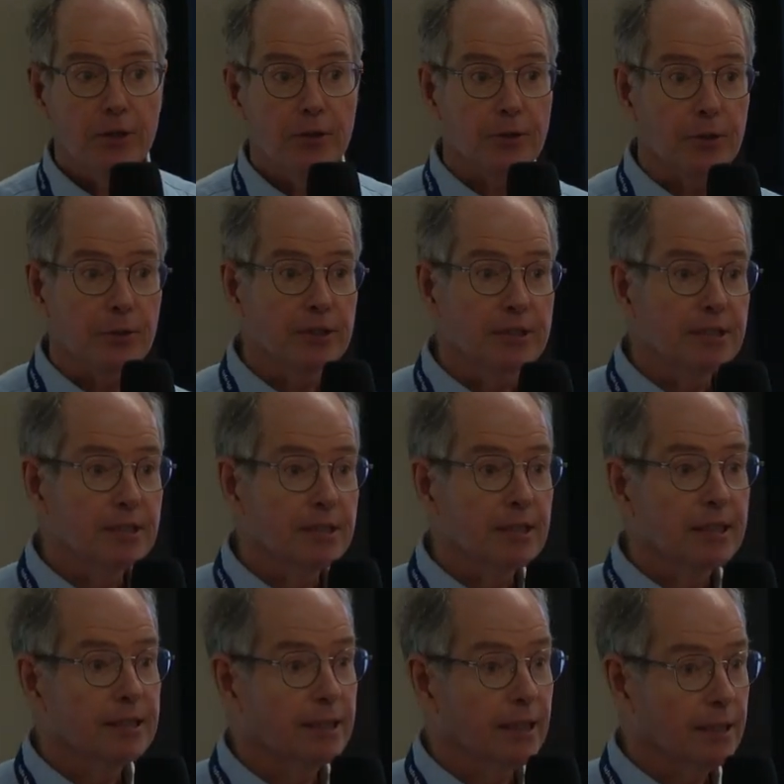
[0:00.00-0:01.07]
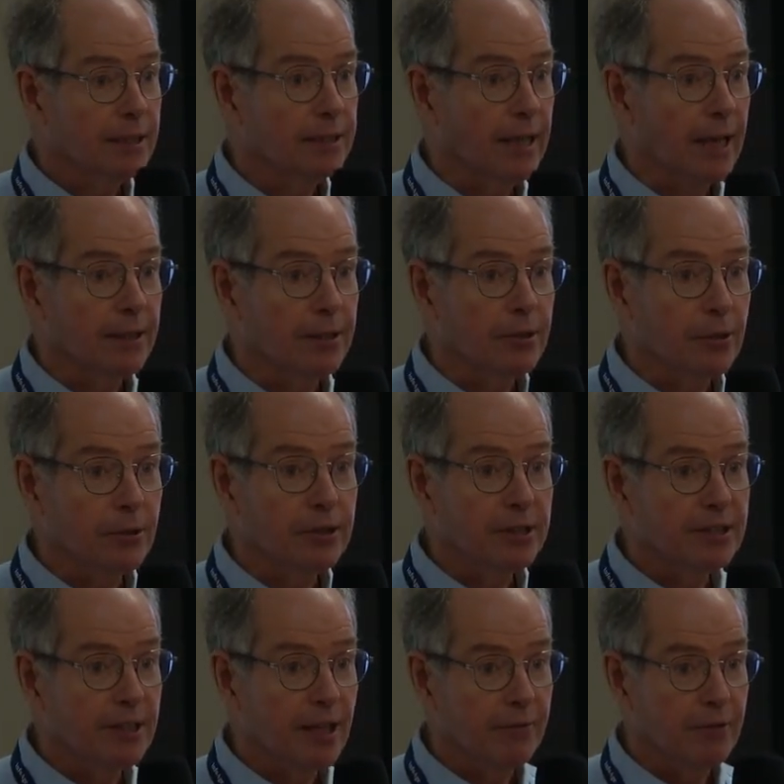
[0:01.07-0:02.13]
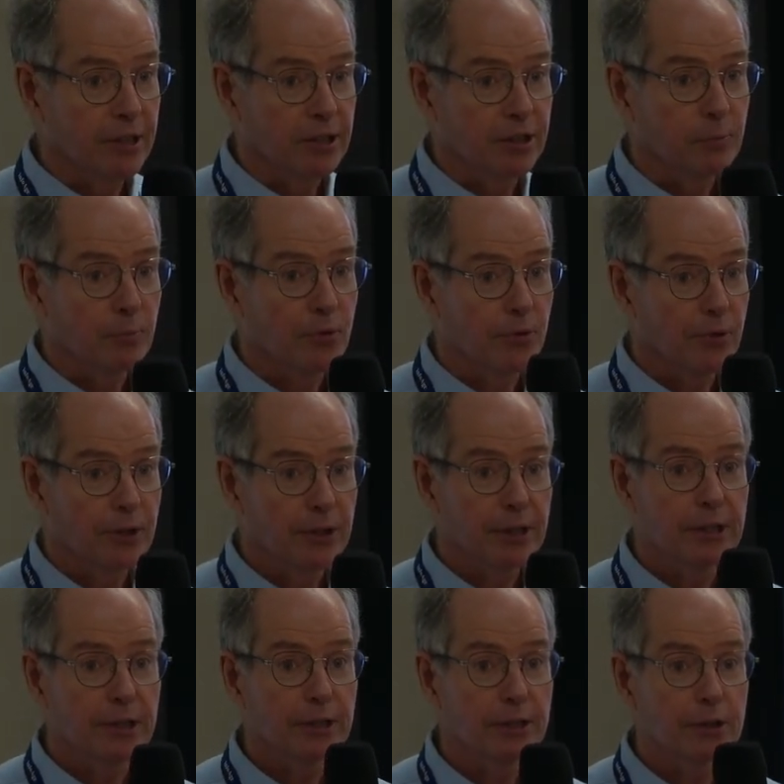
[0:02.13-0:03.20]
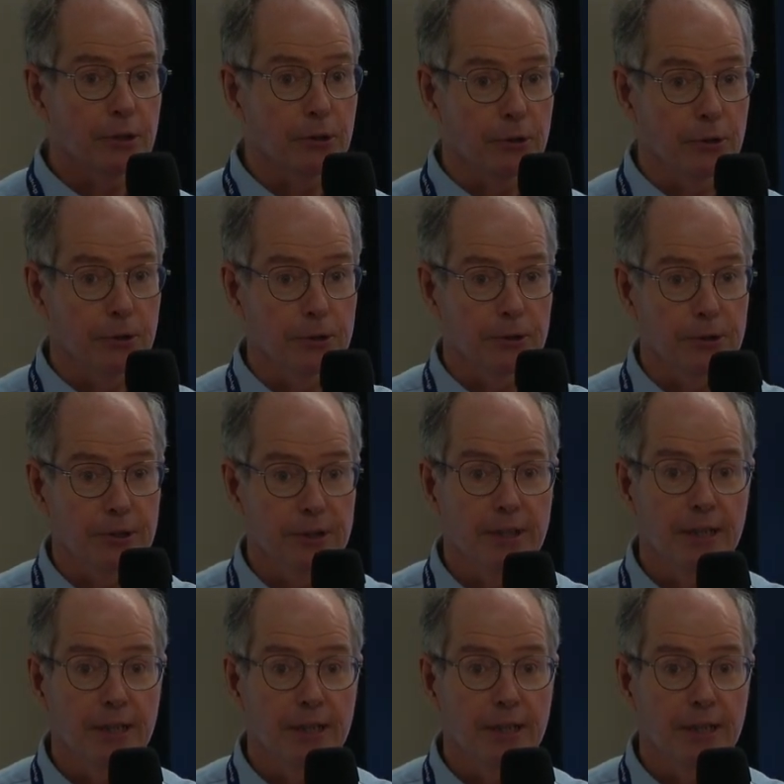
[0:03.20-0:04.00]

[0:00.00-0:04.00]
36 out of 37 is pretty good